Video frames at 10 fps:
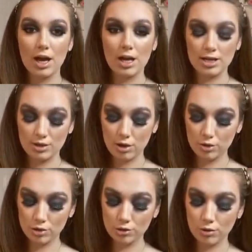it's
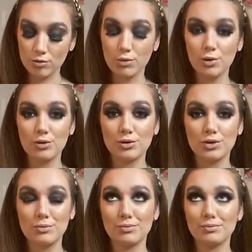also crumbled
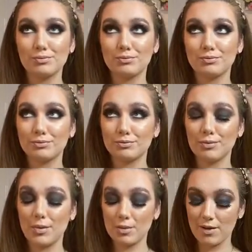
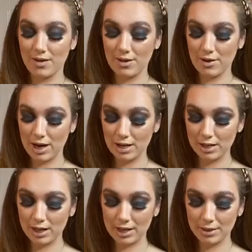my favourite
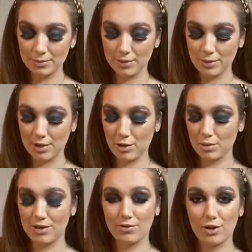highlighter. Let me open
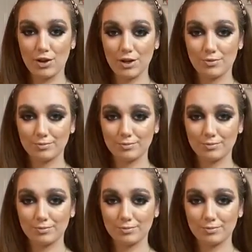it for you.